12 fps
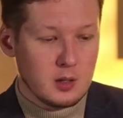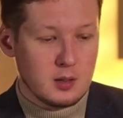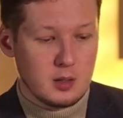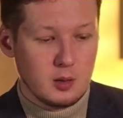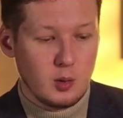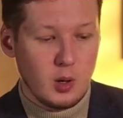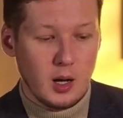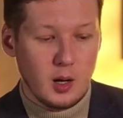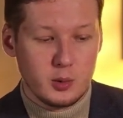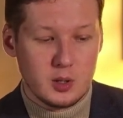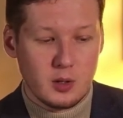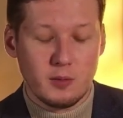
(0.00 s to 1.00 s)
So
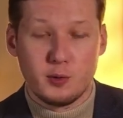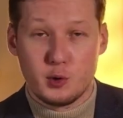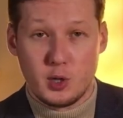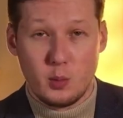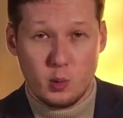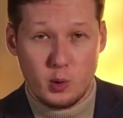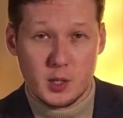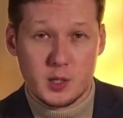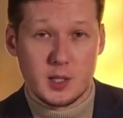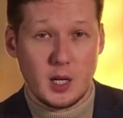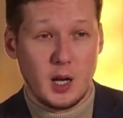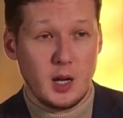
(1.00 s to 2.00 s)
how the Drill4J works,